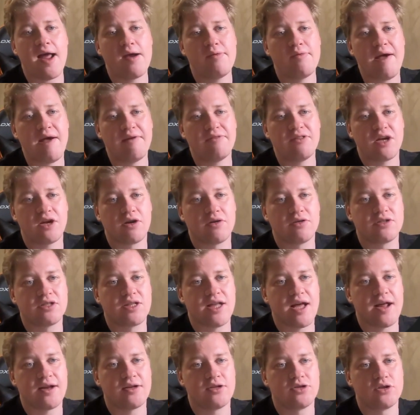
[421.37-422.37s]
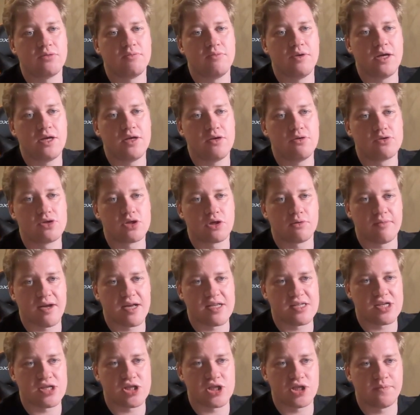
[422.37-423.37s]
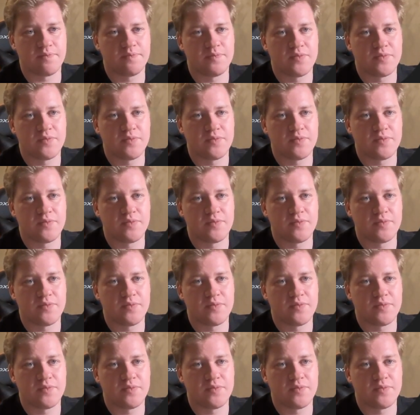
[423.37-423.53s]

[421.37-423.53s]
have the content to be a user message.